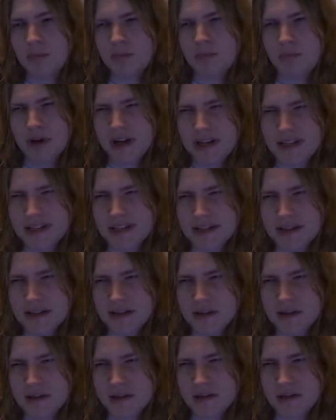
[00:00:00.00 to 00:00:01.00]
but
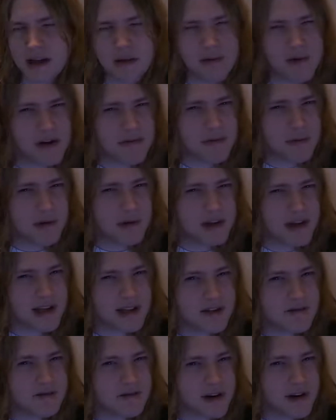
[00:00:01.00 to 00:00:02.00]
they were never really at
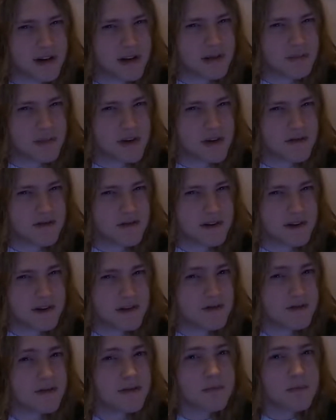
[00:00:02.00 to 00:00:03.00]
the front of the midfield
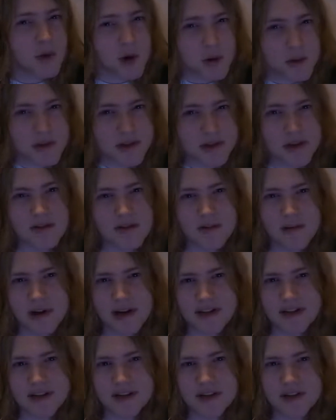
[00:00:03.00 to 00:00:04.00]
for most of the
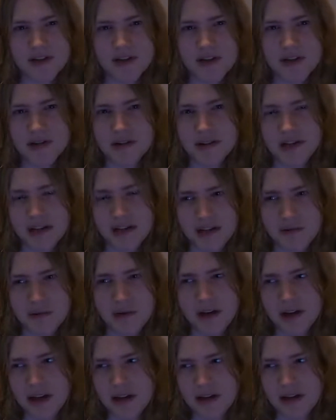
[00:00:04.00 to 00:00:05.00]
races this year
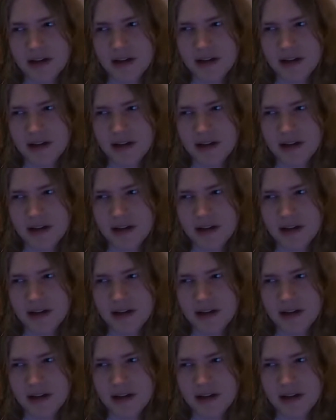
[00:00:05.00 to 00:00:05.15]
anyway.